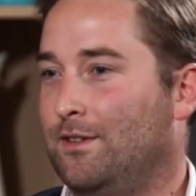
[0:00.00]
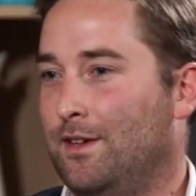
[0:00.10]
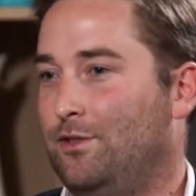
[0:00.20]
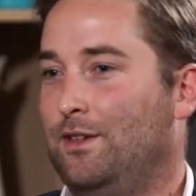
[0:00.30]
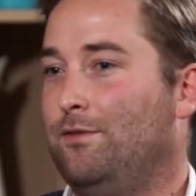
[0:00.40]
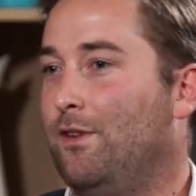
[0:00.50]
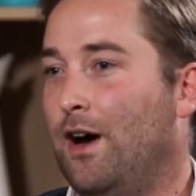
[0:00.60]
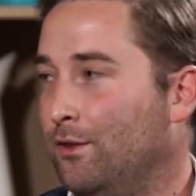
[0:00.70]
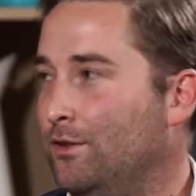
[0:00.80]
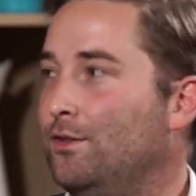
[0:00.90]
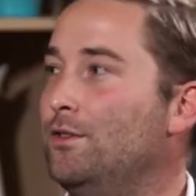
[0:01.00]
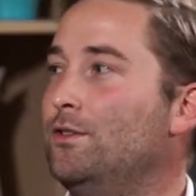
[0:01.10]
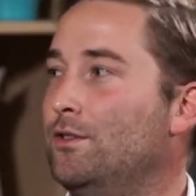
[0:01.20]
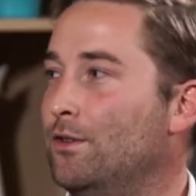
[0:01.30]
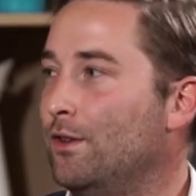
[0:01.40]
essentially find those
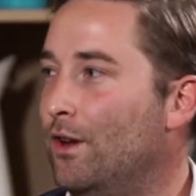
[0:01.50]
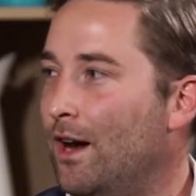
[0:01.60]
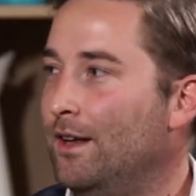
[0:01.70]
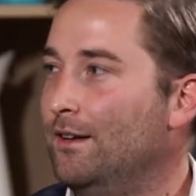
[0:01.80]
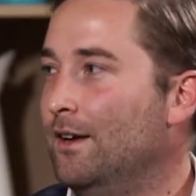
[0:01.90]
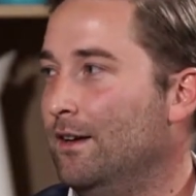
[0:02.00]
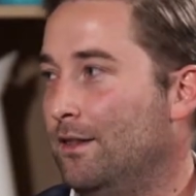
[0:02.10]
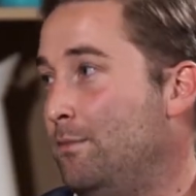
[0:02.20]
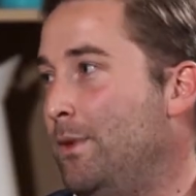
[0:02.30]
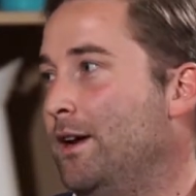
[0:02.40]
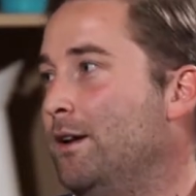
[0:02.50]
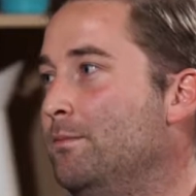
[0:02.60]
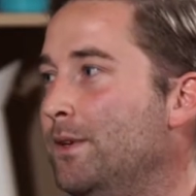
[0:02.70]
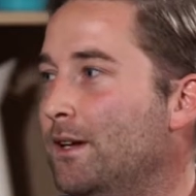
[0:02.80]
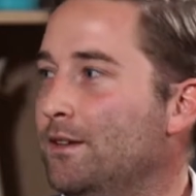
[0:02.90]
users online, the
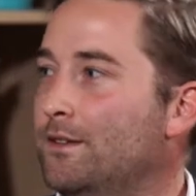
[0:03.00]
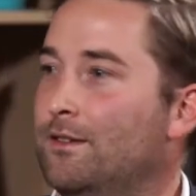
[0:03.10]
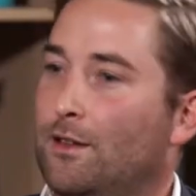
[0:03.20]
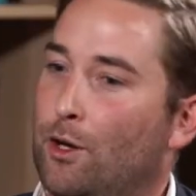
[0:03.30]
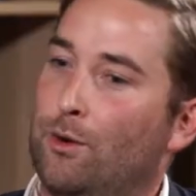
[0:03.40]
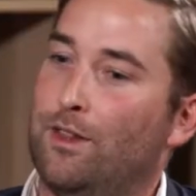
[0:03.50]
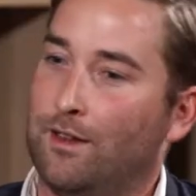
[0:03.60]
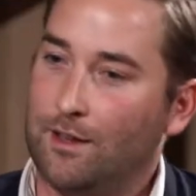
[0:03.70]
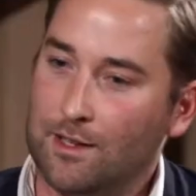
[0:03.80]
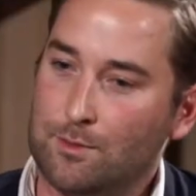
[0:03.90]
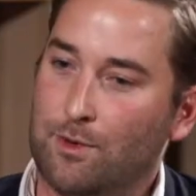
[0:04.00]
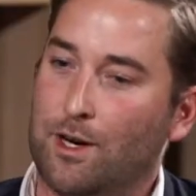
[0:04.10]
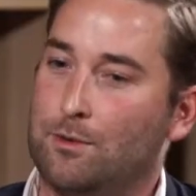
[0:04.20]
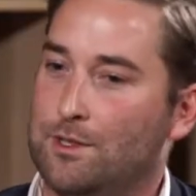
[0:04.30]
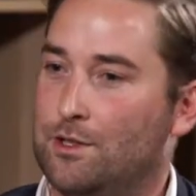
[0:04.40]
better, because the lower the customer
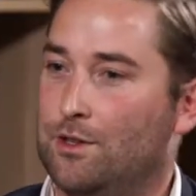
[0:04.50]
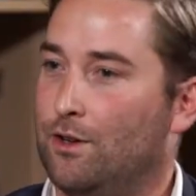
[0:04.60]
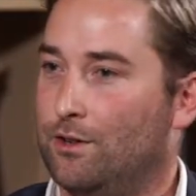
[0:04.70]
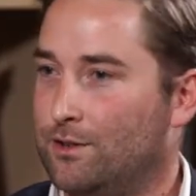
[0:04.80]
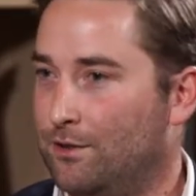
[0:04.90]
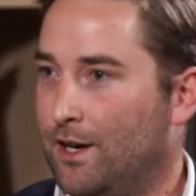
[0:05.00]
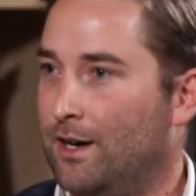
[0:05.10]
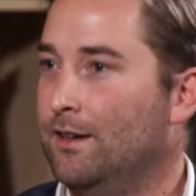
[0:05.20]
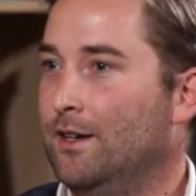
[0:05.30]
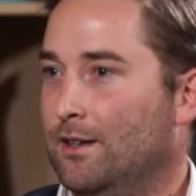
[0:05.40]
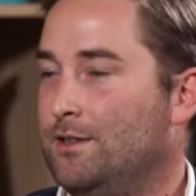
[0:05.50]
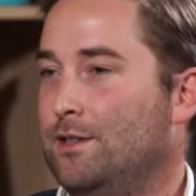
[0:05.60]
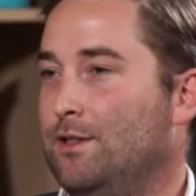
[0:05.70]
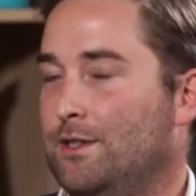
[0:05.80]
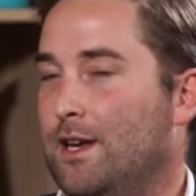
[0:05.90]
acquisition cost around
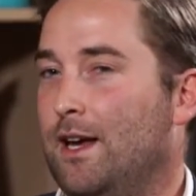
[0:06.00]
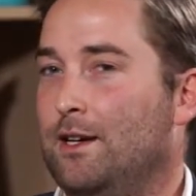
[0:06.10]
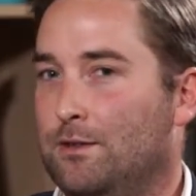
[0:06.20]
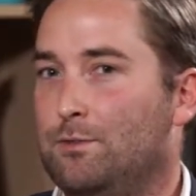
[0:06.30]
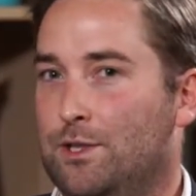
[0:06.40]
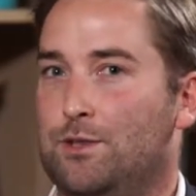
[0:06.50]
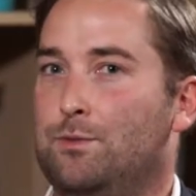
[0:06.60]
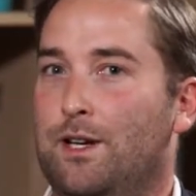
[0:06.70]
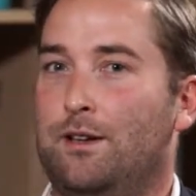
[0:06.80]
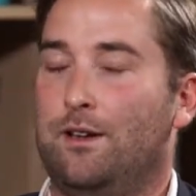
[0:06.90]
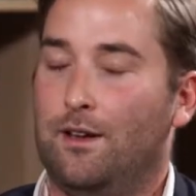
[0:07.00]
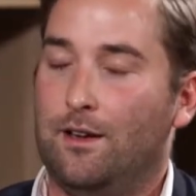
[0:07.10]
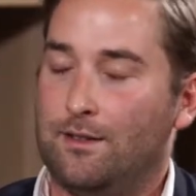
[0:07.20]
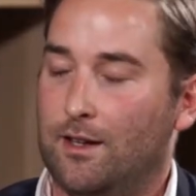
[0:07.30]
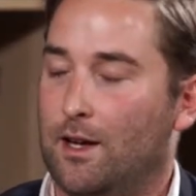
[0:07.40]
Series A, which is when
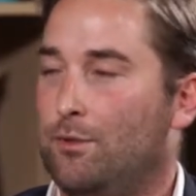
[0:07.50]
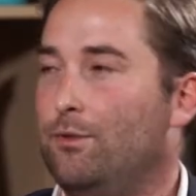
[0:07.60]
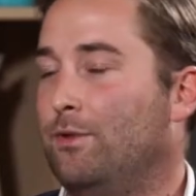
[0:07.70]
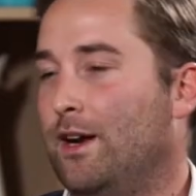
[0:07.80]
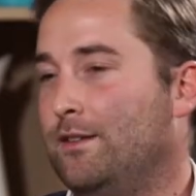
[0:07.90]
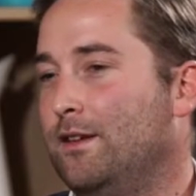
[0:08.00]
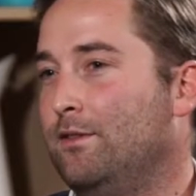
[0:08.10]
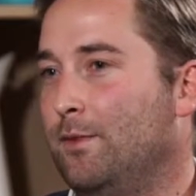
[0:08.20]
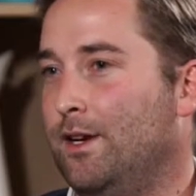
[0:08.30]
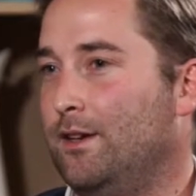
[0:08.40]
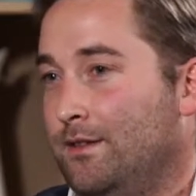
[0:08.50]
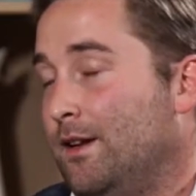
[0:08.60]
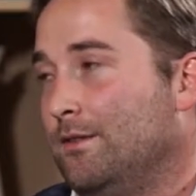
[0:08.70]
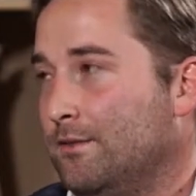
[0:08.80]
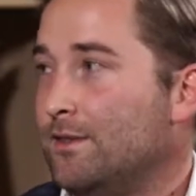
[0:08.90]
a startup will raise enough money to
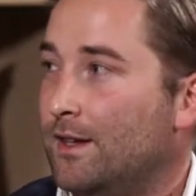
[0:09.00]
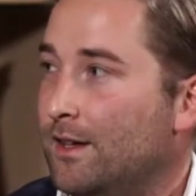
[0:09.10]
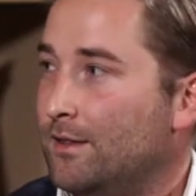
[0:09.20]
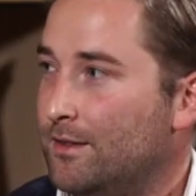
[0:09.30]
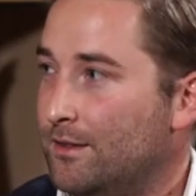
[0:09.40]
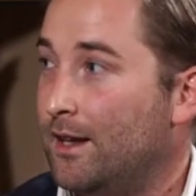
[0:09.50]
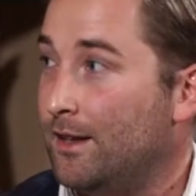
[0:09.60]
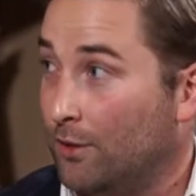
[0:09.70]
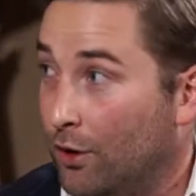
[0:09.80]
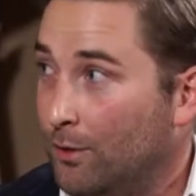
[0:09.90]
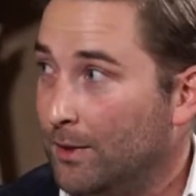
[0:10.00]
start, say, scaling globally.